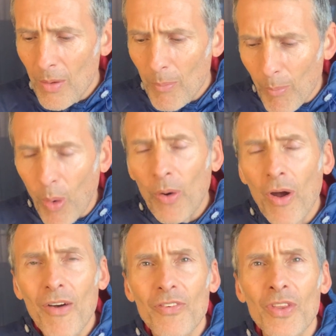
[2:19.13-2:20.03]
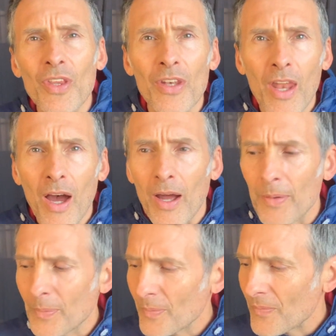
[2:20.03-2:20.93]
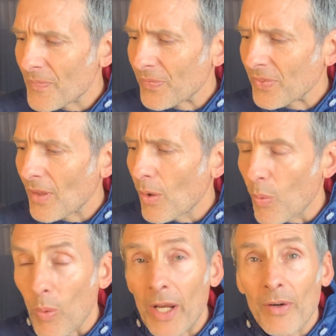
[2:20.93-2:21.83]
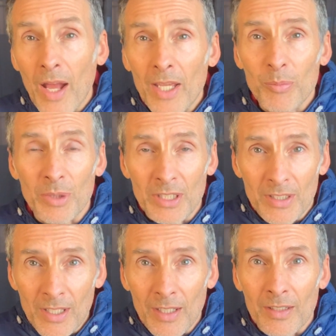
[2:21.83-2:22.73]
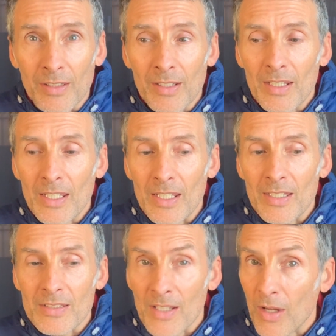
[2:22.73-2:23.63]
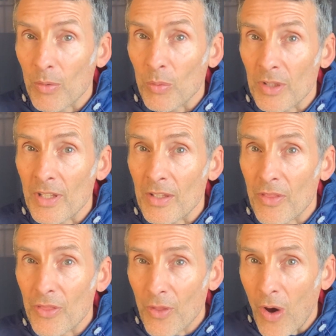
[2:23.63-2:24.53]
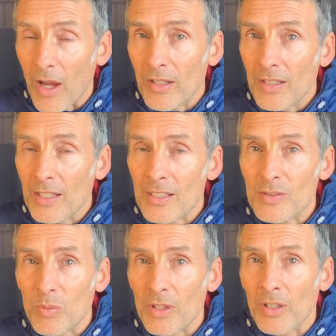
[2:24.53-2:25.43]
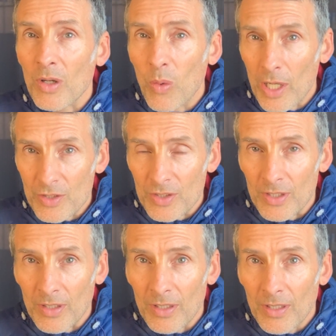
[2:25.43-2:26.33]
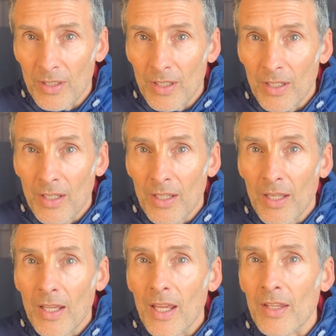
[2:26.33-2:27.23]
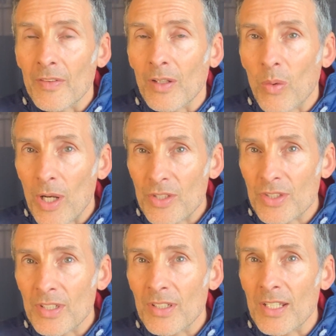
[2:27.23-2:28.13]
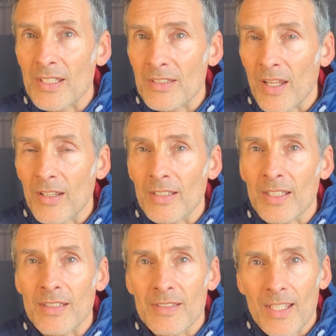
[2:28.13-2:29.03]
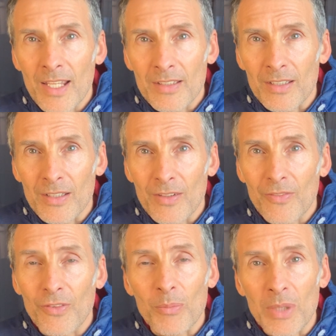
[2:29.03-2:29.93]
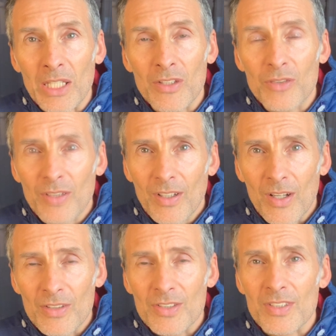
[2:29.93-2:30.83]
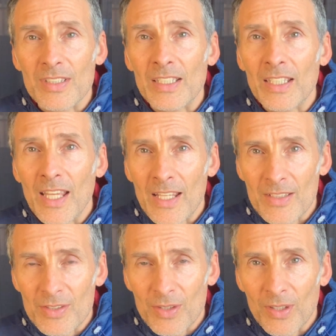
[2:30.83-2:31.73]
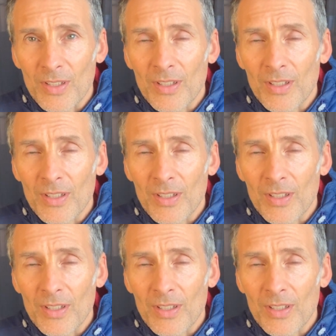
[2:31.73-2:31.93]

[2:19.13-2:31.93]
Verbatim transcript: more often than not, where I begin is not with a thought, it's with a question. And the question is not intended for me to consciously answer.